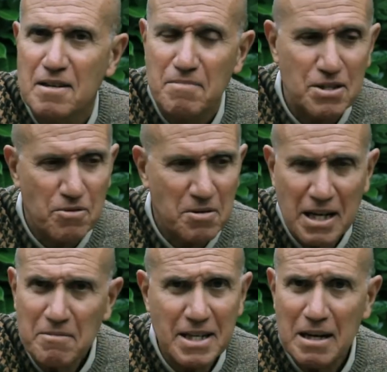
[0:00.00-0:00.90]
But we're
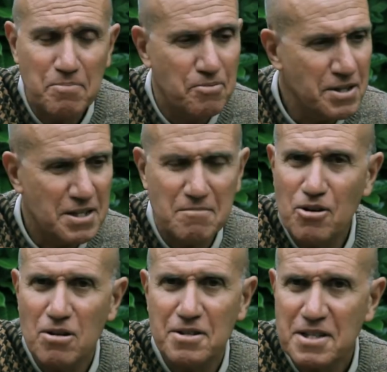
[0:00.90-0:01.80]
coming up with them
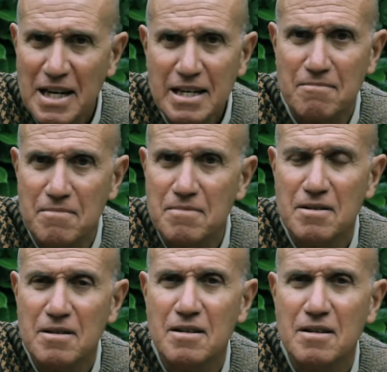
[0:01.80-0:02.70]
all the time.
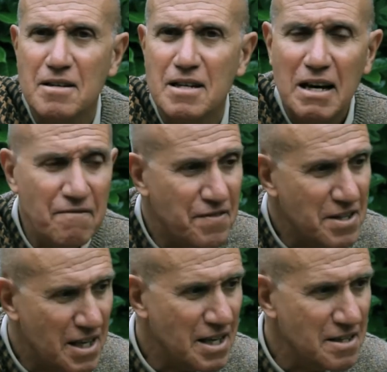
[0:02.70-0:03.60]
Every
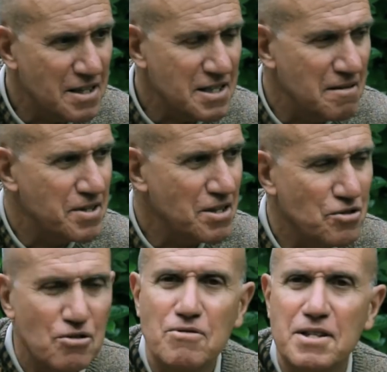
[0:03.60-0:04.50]
day there is something
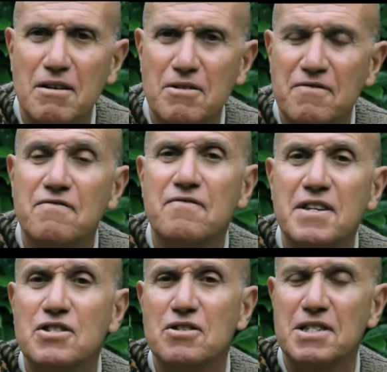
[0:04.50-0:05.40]
new in our
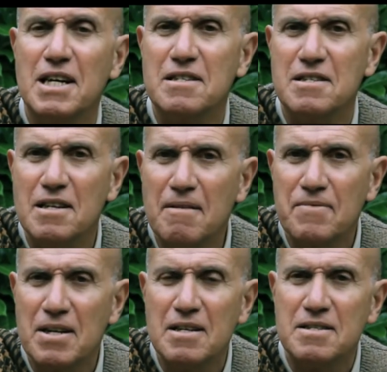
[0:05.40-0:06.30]
free society
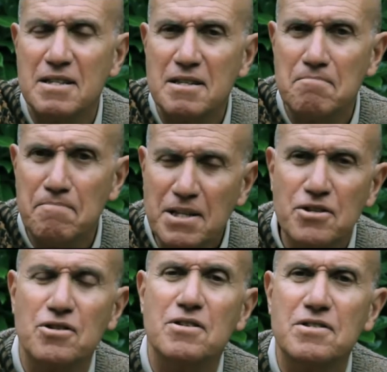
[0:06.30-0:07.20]
that
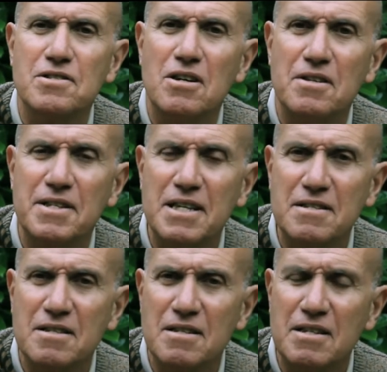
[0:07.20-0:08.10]
impinges on
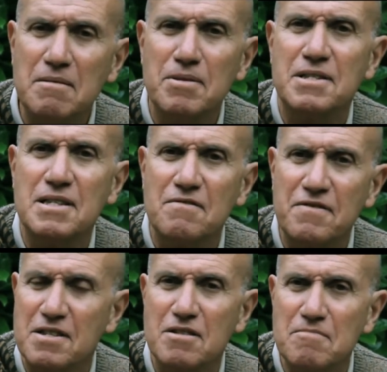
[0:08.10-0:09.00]
that liberty and
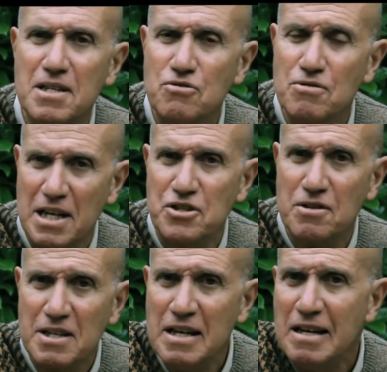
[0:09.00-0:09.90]
freedom that you
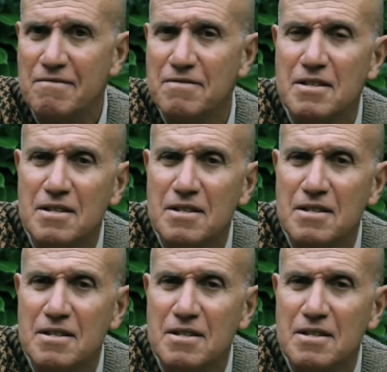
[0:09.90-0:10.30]
naturally have.